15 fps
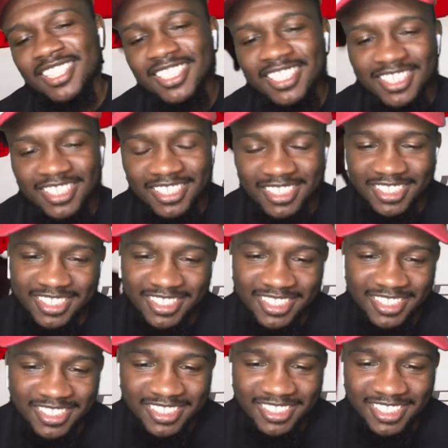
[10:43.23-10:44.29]
Hey,
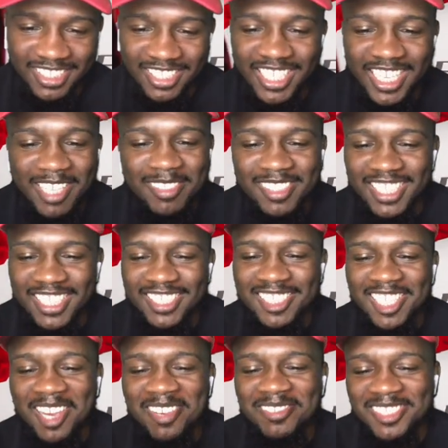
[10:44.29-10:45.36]
yo. Type shit. He keeps saying
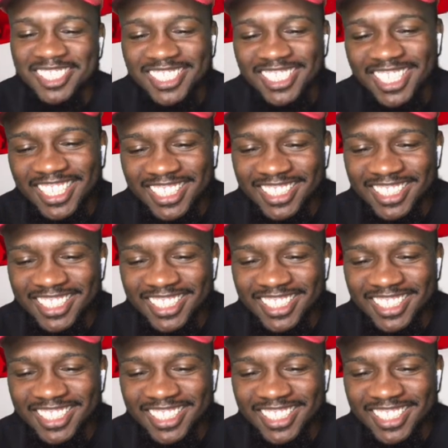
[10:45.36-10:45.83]
type from shit at the